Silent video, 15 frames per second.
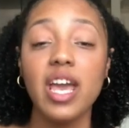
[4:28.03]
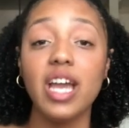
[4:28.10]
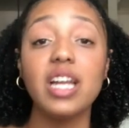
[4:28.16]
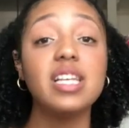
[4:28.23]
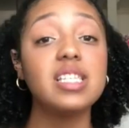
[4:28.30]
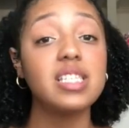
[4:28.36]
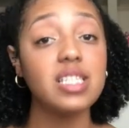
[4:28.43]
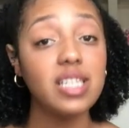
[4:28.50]
And
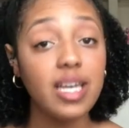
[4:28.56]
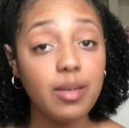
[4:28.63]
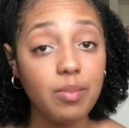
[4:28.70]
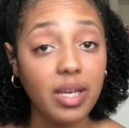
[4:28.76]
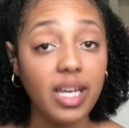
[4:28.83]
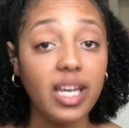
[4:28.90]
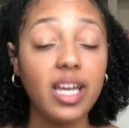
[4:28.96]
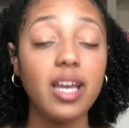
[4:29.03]
a
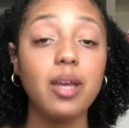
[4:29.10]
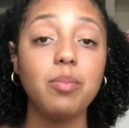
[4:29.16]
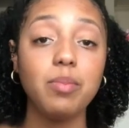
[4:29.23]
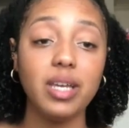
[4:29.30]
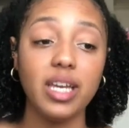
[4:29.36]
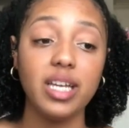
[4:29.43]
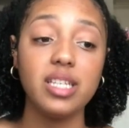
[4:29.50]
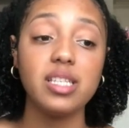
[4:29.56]
STEMI
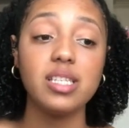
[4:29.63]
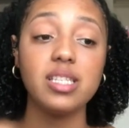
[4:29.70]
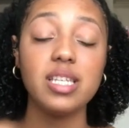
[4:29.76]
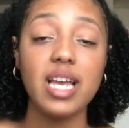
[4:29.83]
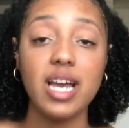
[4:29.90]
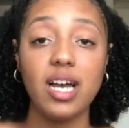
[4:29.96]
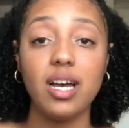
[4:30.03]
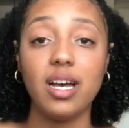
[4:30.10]
means
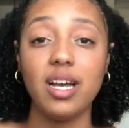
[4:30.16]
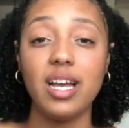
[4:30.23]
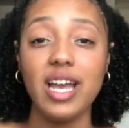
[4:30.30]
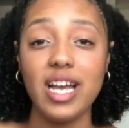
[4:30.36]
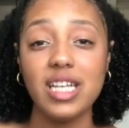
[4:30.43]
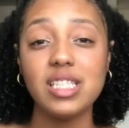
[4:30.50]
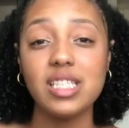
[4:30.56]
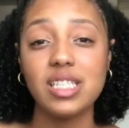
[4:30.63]

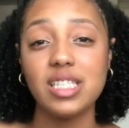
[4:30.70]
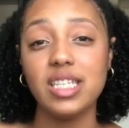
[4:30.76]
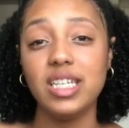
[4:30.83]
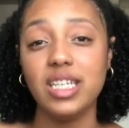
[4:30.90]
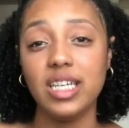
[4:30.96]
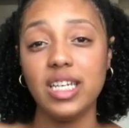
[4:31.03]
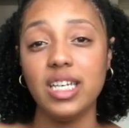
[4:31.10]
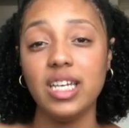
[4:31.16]

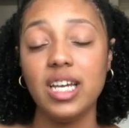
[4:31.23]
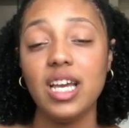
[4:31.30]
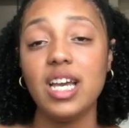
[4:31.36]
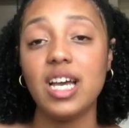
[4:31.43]
ST